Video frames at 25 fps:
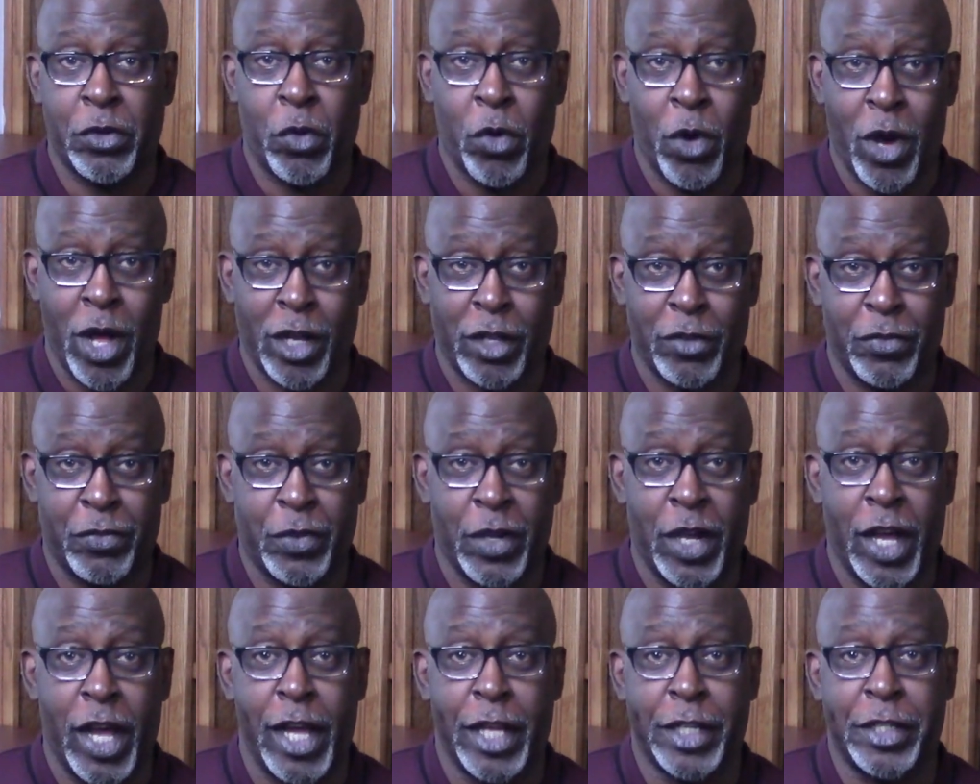
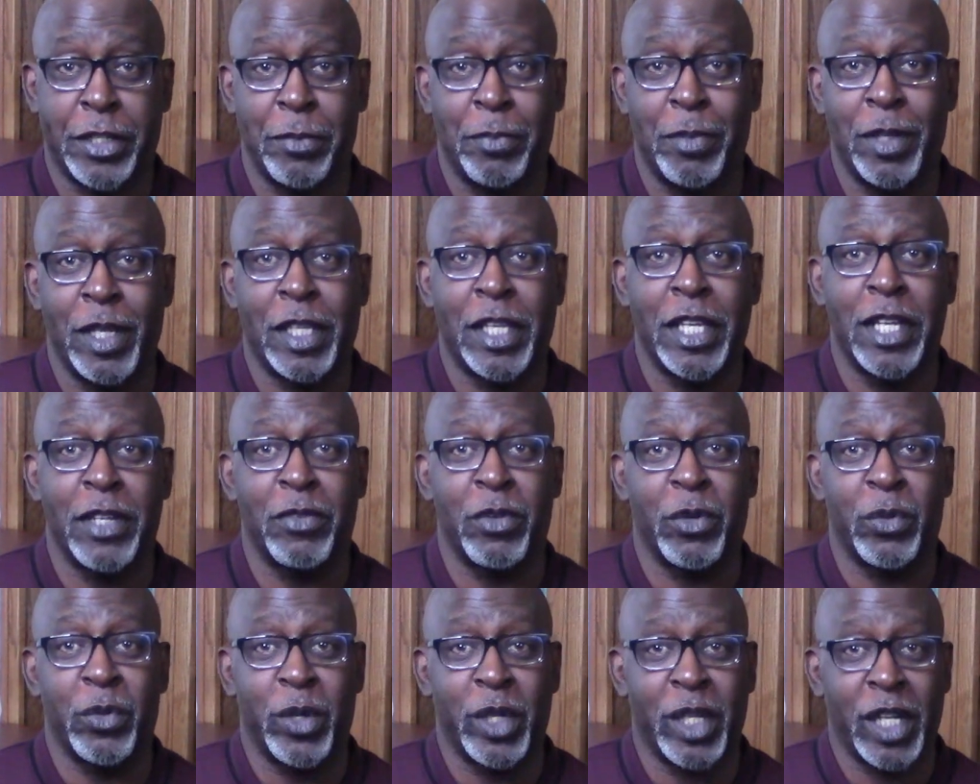qualified to be
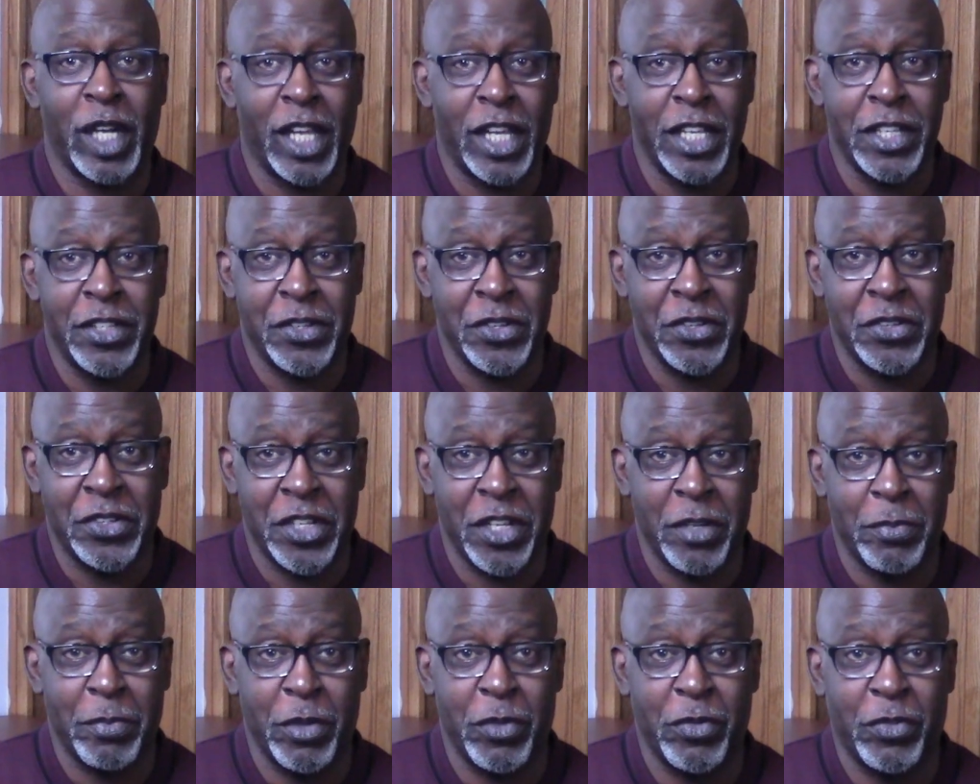giving
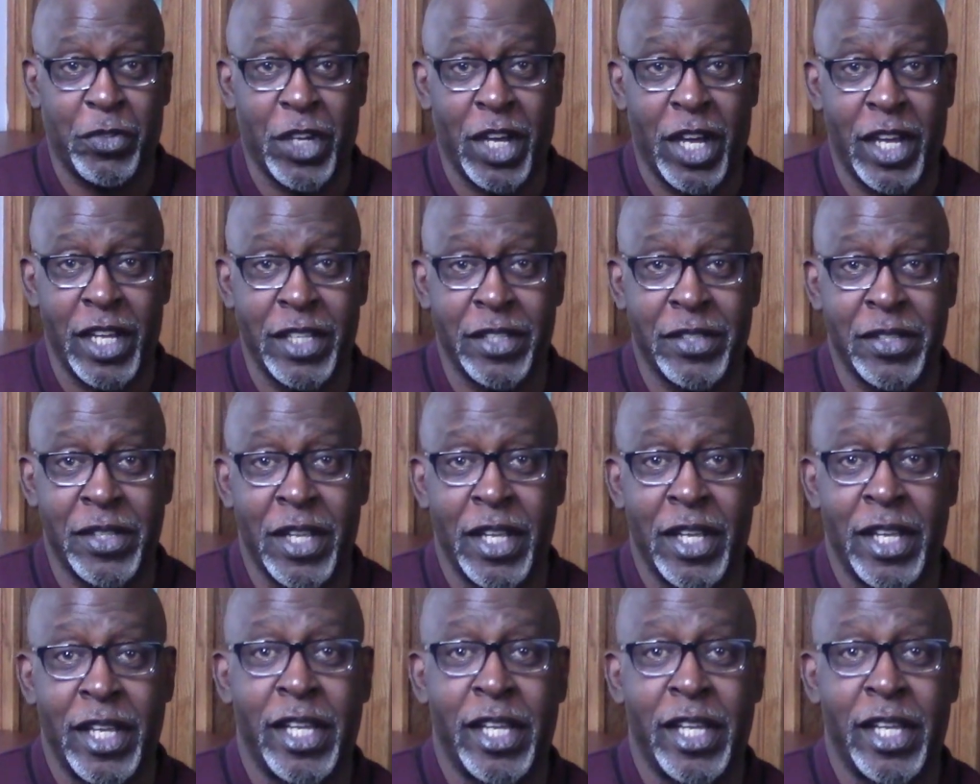relationship advice.